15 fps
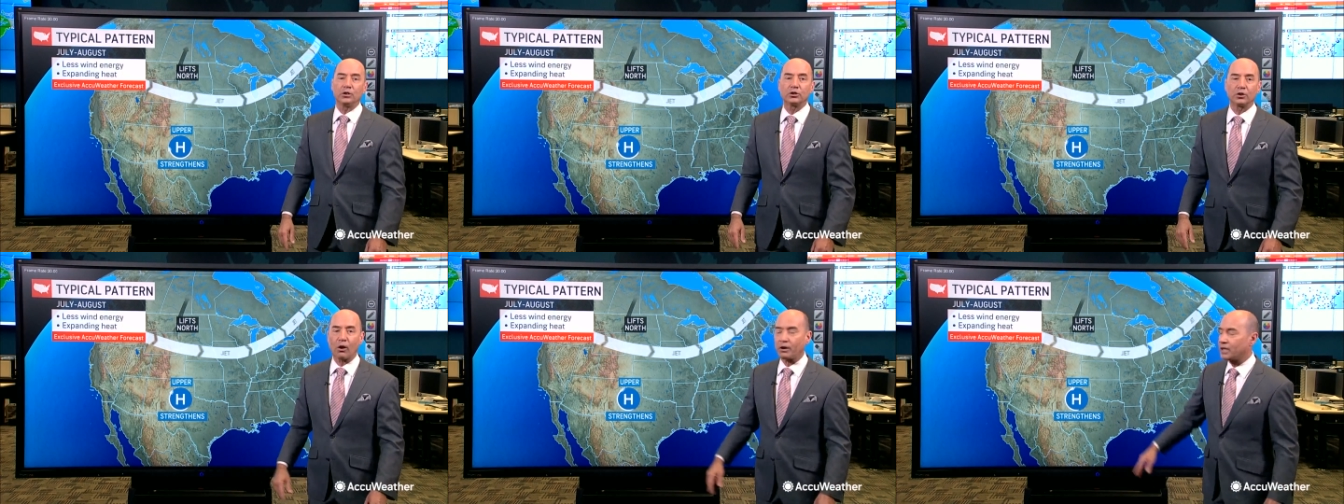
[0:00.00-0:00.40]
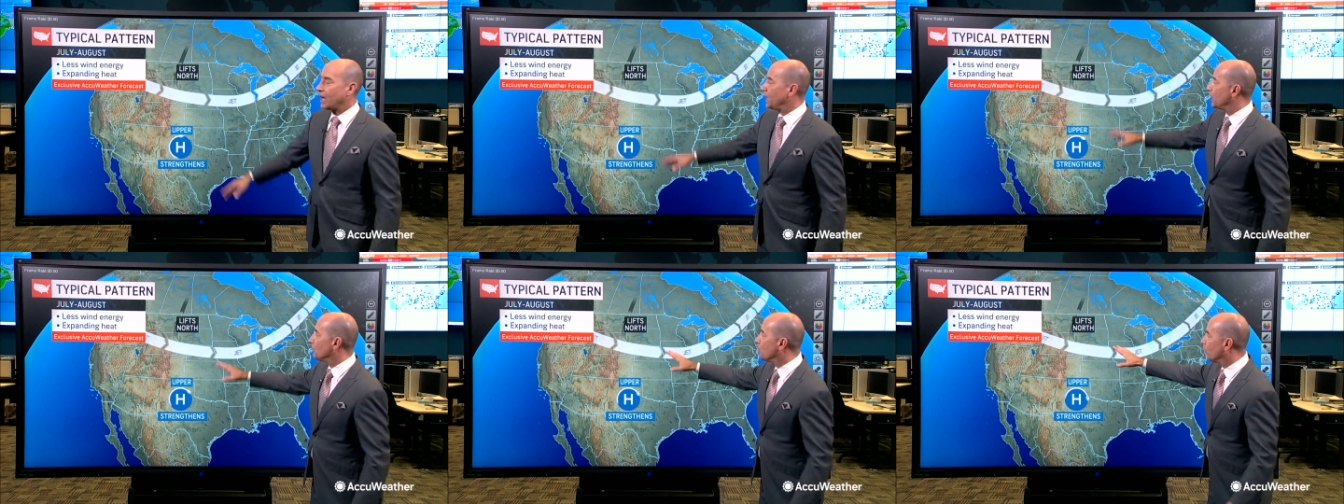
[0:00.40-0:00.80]
you start
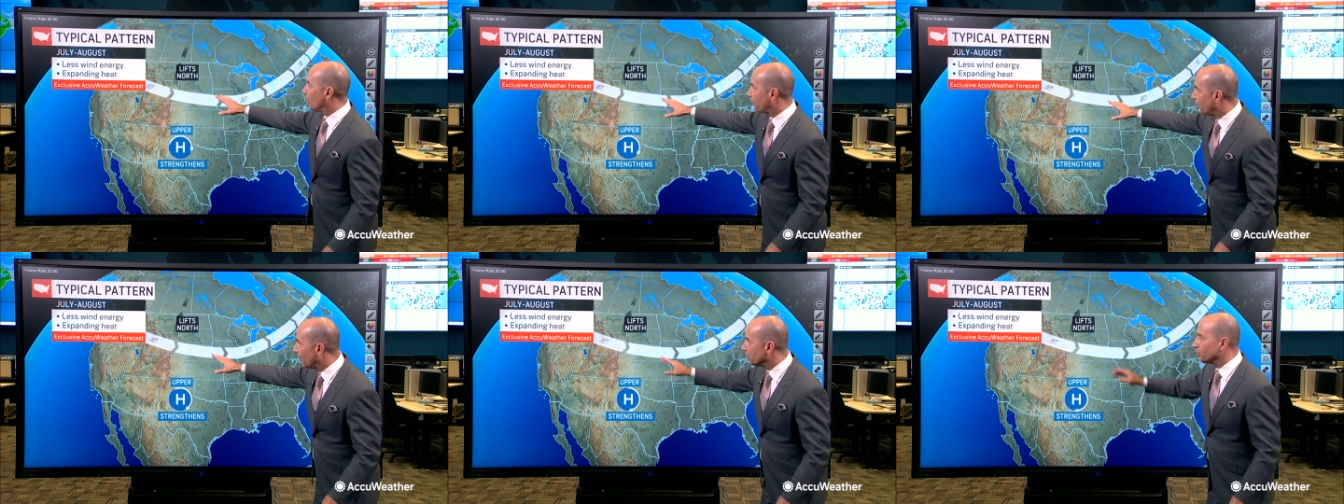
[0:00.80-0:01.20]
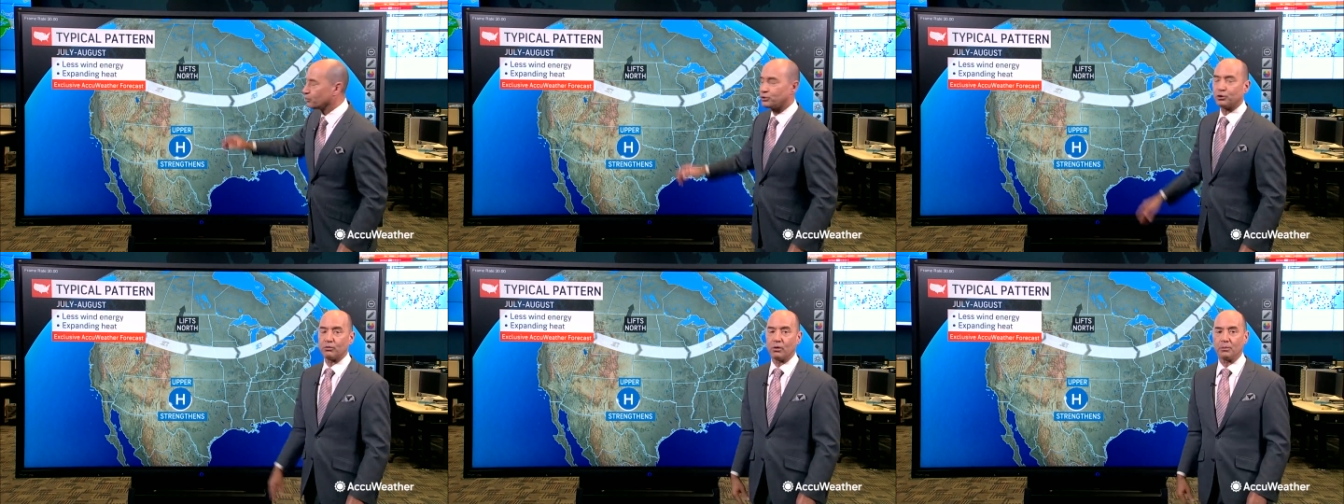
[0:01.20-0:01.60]
getting more
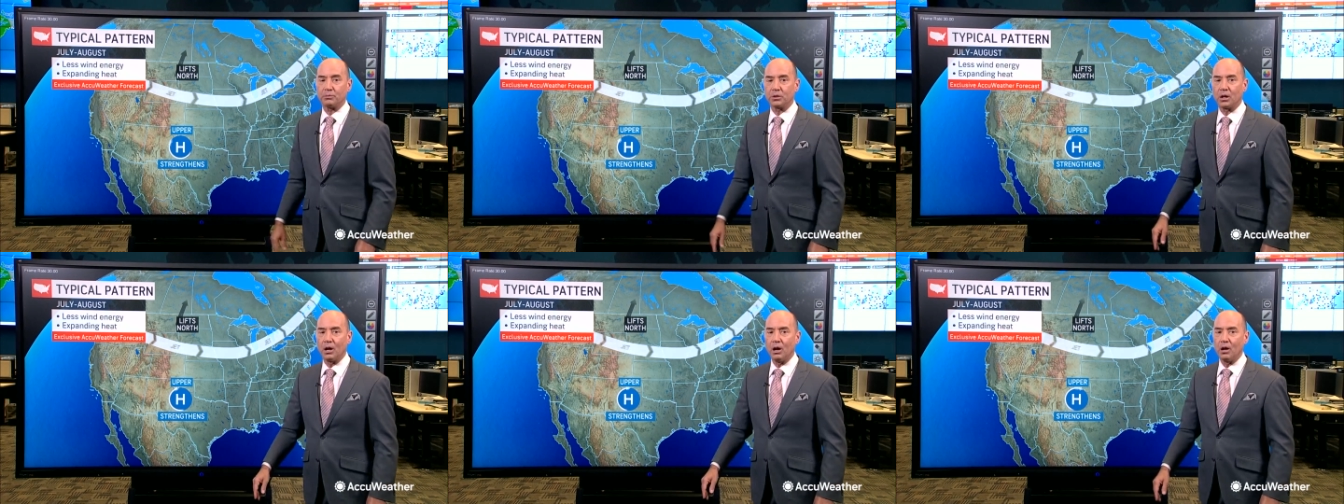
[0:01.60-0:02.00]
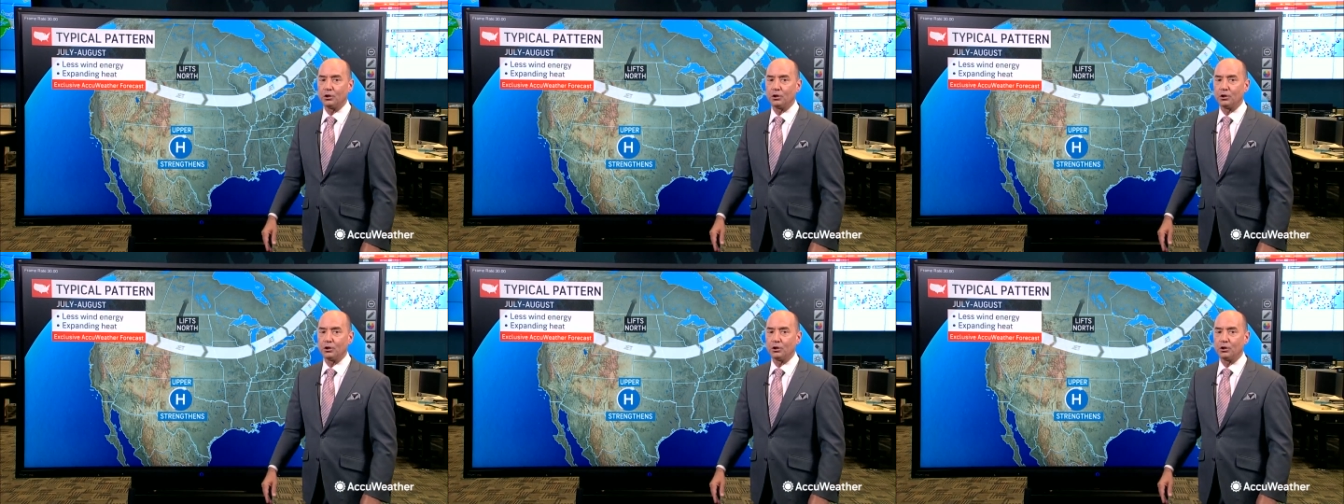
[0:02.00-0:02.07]
thunderstorms.